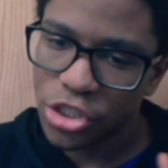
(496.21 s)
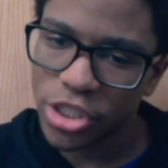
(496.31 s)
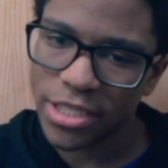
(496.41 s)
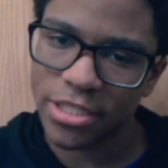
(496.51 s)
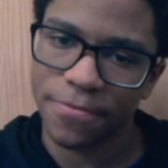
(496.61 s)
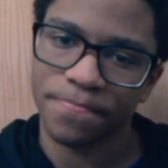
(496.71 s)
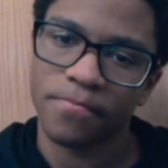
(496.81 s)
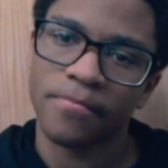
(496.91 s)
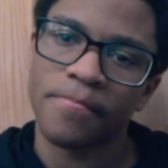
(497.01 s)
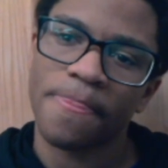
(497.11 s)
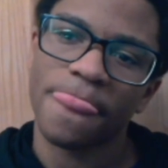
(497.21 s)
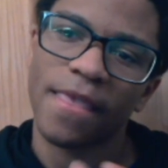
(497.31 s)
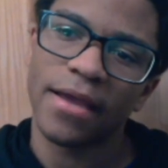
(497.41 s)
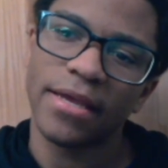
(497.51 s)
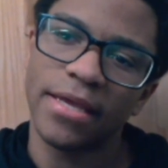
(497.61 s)
Just
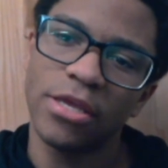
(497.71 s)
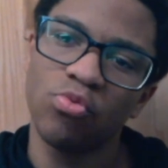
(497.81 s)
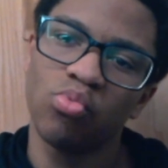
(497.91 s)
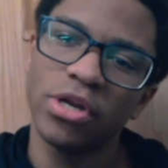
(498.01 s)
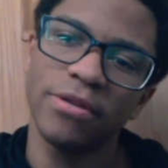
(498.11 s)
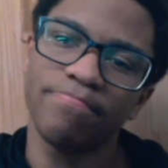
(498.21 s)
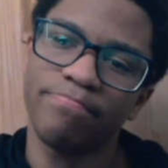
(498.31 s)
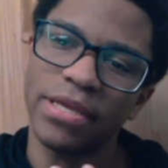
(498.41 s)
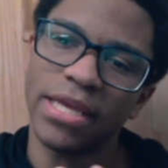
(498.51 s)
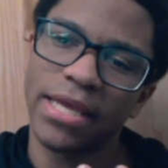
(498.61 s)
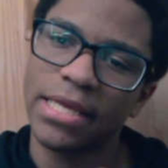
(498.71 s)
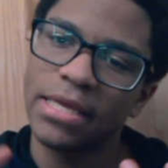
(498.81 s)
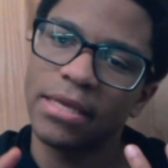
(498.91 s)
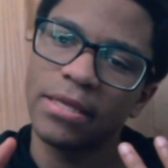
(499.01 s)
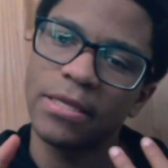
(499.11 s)
he would be
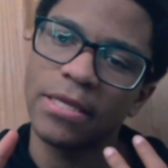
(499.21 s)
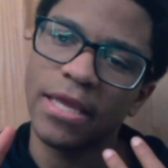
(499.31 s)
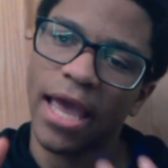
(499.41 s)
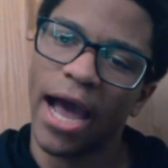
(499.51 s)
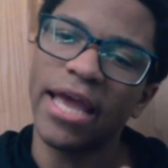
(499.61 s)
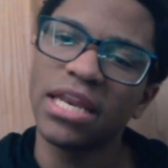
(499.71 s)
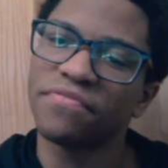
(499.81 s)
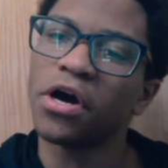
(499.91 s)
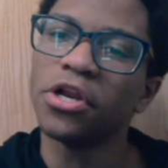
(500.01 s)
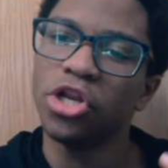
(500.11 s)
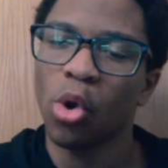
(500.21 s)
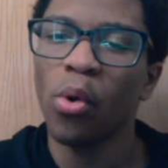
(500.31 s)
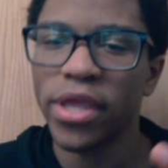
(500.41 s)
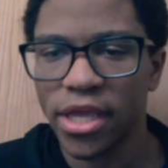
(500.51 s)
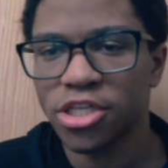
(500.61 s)
kind of
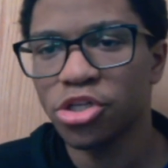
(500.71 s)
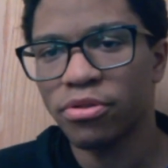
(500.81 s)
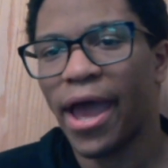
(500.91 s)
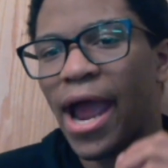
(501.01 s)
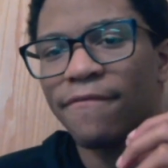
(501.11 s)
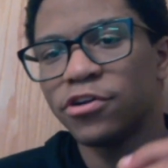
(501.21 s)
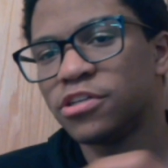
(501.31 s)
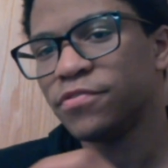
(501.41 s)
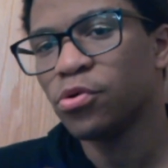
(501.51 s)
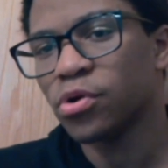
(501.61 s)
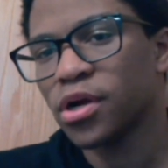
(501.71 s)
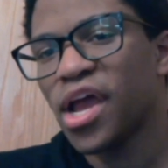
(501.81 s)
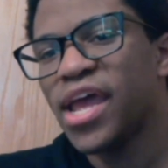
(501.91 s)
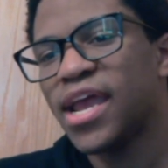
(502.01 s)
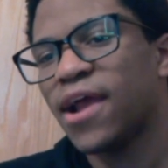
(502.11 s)
annoying to the average viewer
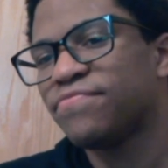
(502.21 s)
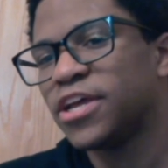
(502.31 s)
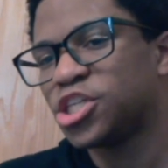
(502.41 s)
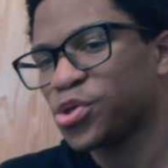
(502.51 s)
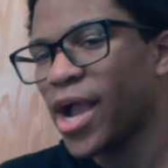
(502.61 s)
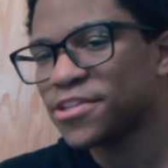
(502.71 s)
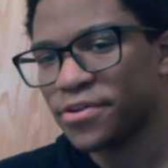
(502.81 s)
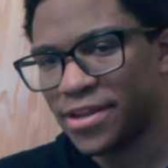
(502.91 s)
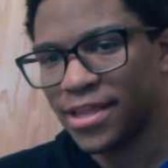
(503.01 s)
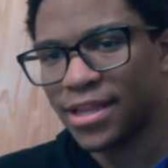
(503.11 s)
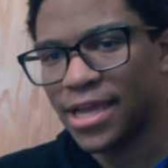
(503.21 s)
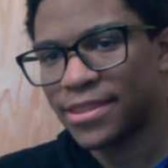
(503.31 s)
if they translated it like